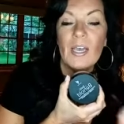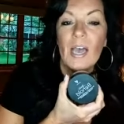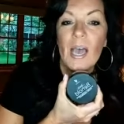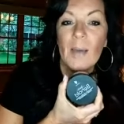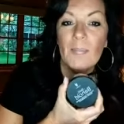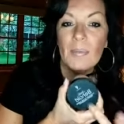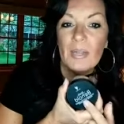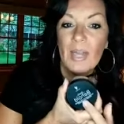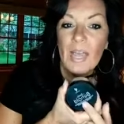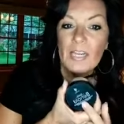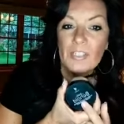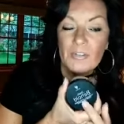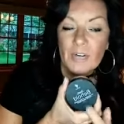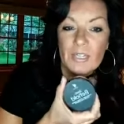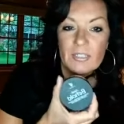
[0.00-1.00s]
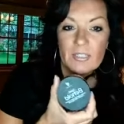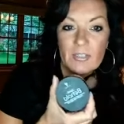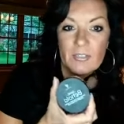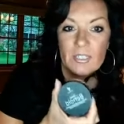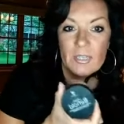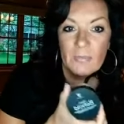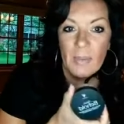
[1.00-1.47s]
apply
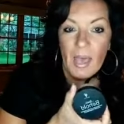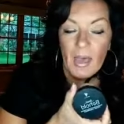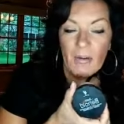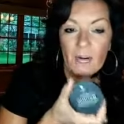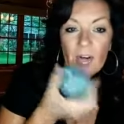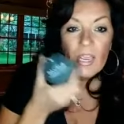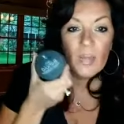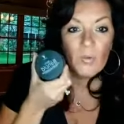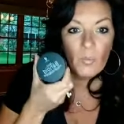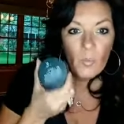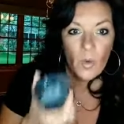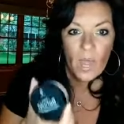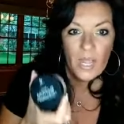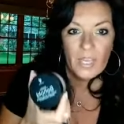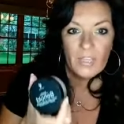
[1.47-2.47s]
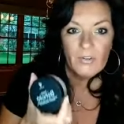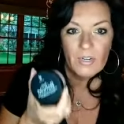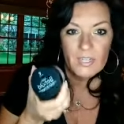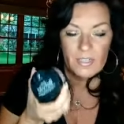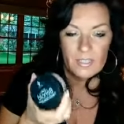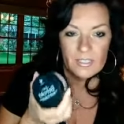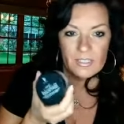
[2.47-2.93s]
translucent powder and why you
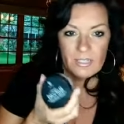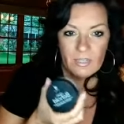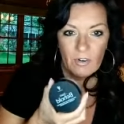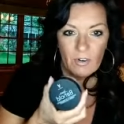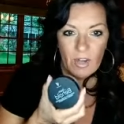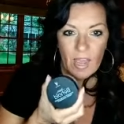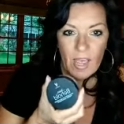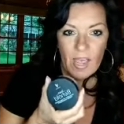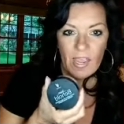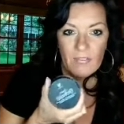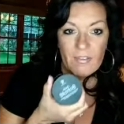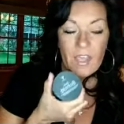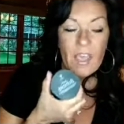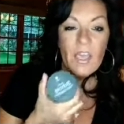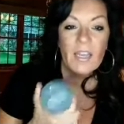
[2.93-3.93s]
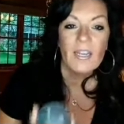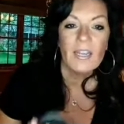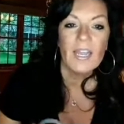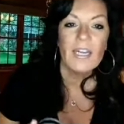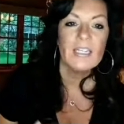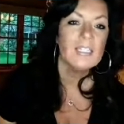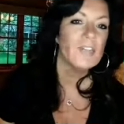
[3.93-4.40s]
need this in your life.
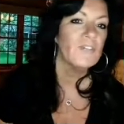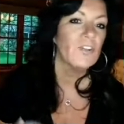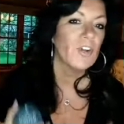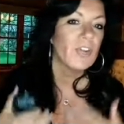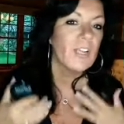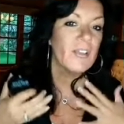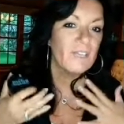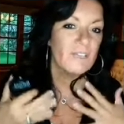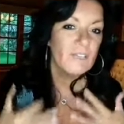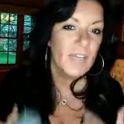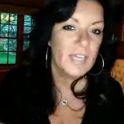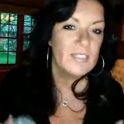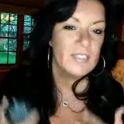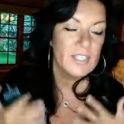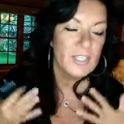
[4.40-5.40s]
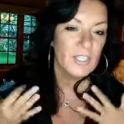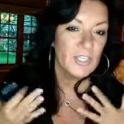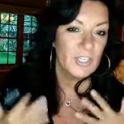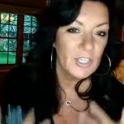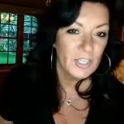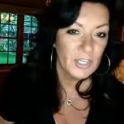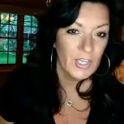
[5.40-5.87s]
Ladies, if you're going to invest in
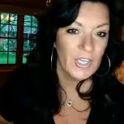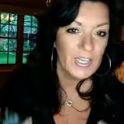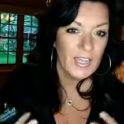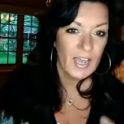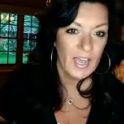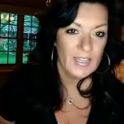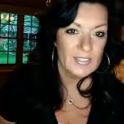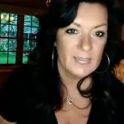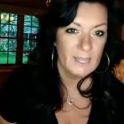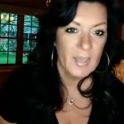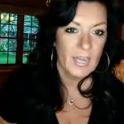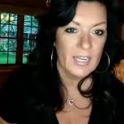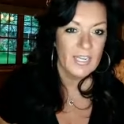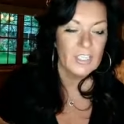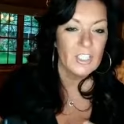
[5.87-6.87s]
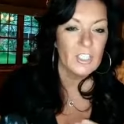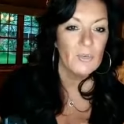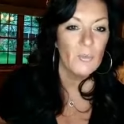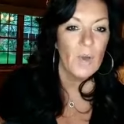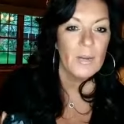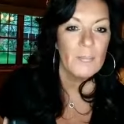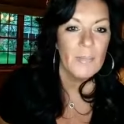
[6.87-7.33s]
good cosmetics, you
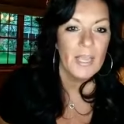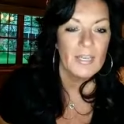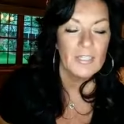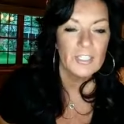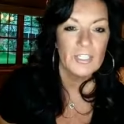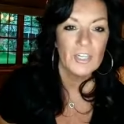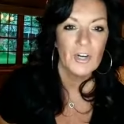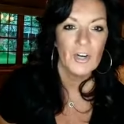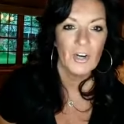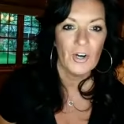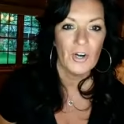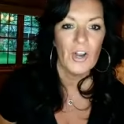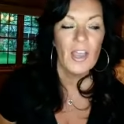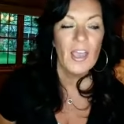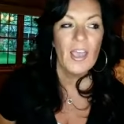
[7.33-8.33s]
want to make sure